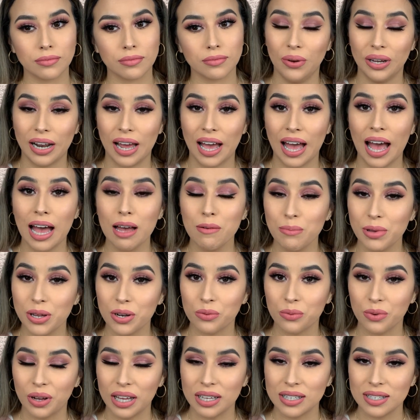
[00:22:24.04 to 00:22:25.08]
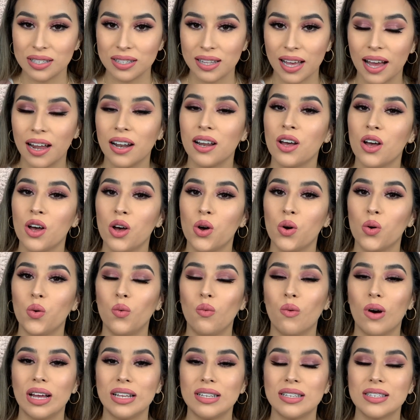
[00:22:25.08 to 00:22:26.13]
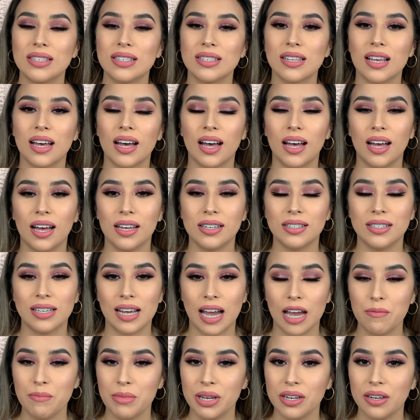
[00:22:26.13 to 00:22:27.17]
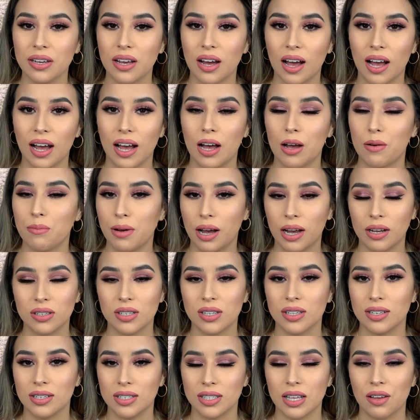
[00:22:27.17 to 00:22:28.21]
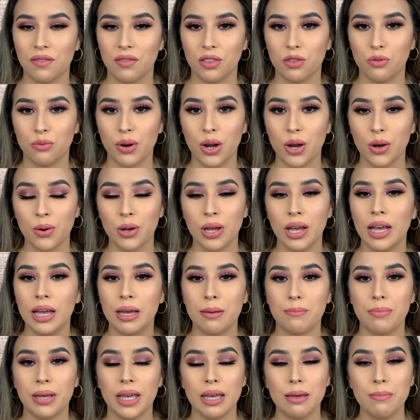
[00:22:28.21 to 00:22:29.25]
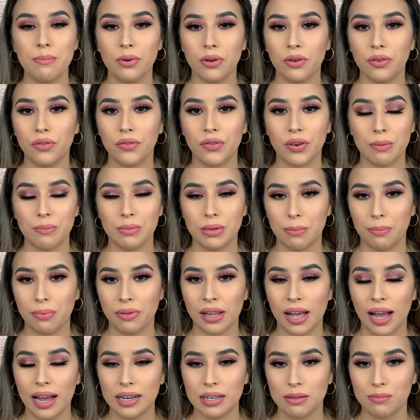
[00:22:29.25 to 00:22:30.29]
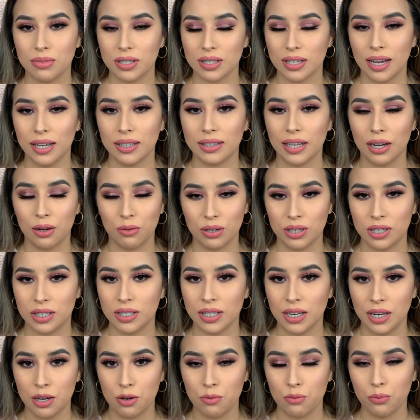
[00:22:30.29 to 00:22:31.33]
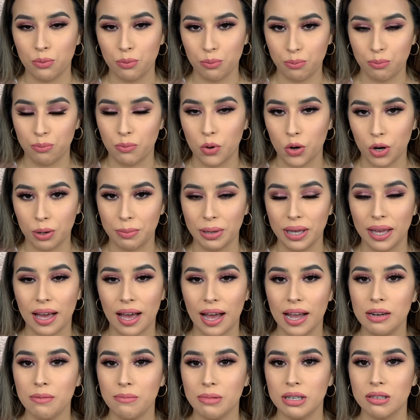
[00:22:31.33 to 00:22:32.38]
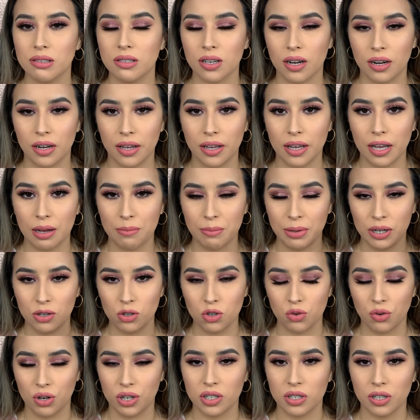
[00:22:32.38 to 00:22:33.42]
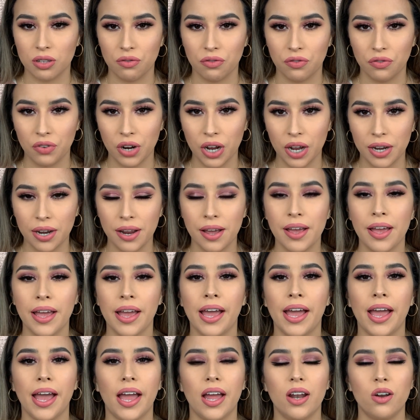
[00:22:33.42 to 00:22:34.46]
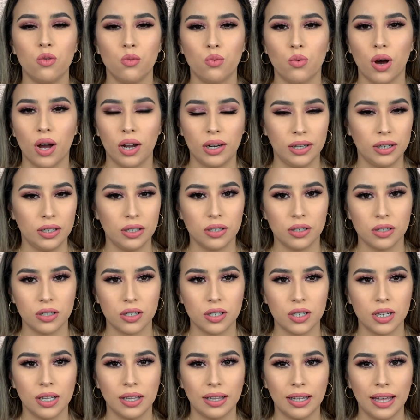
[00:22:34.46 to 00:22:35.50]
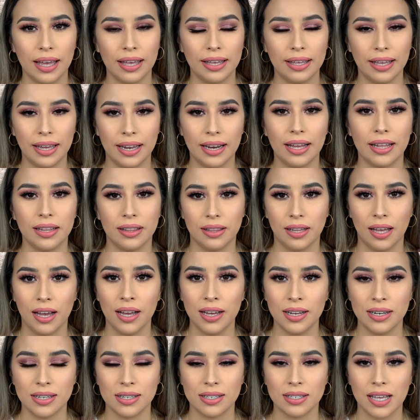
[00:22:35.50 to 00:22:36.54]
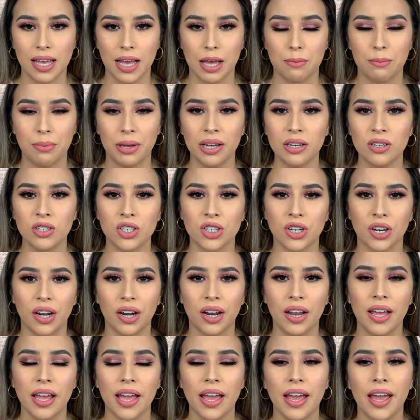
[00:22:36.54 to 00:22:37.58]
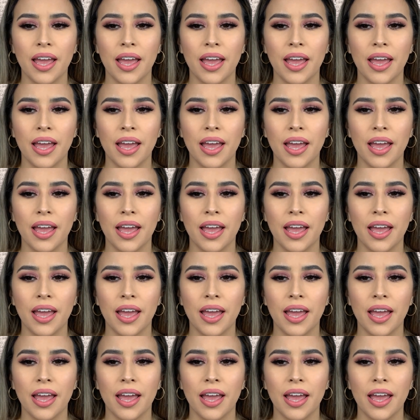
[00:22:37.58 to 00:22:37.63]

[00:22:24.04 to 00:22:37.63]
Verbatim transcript: what happened was that once uh, diamond got about to the seventh row, people from the platinum side that were sitting more behind me started coming towards the front and wanting to like get in line and take a picture.